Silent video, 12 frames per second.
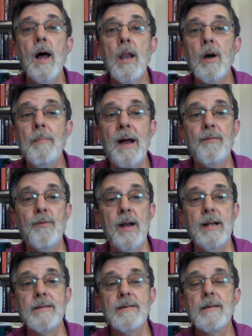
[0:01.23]
Hello, my
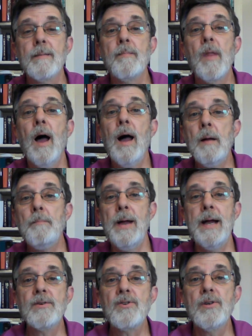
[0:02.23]
friends. I'm
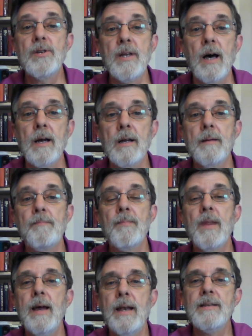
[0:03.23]
Pastor Doug,
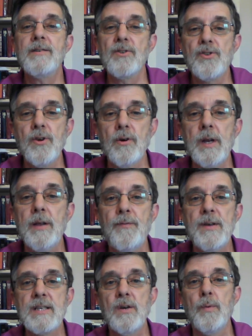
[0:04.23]
and it's a joy to
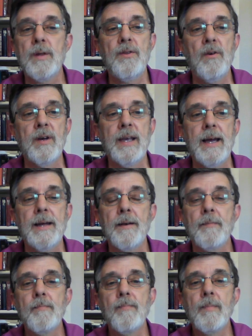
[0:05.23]
visit with you
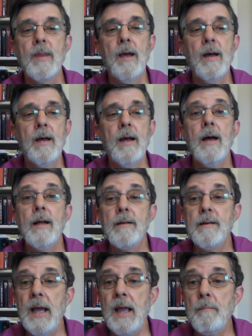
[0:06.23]
again.
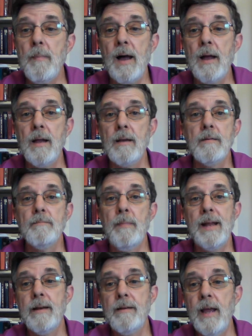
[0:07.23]
Today, my
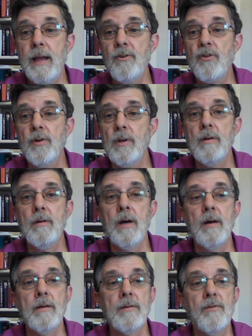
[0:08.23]
meditation
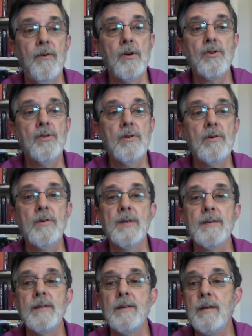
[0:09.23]
devotional
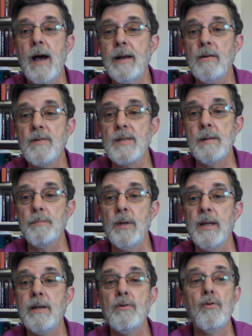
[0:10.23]
is entitled
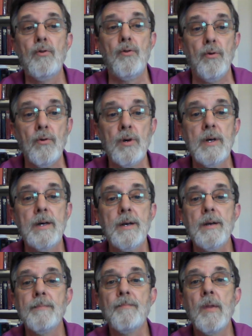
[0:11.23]
simply, Do
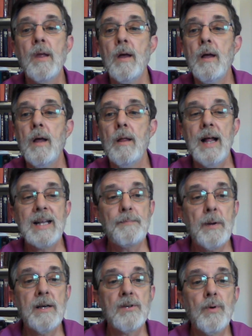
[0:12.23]
Good. That's
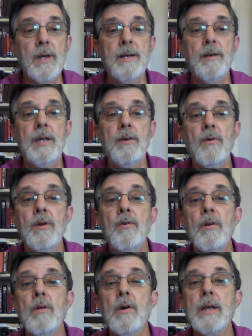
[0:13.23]
because we're continuing
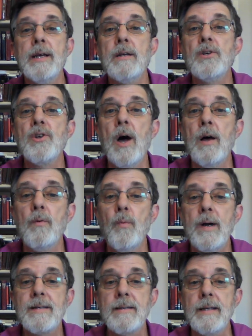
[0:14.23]
to look at John
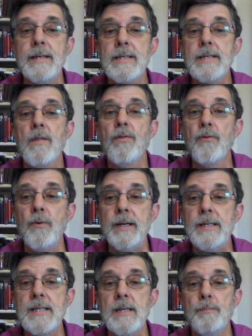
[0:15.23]
Wesley's
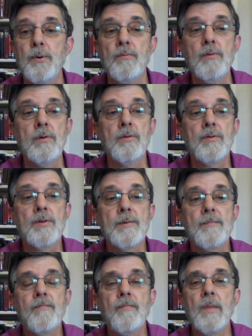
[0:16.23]
three simple rules.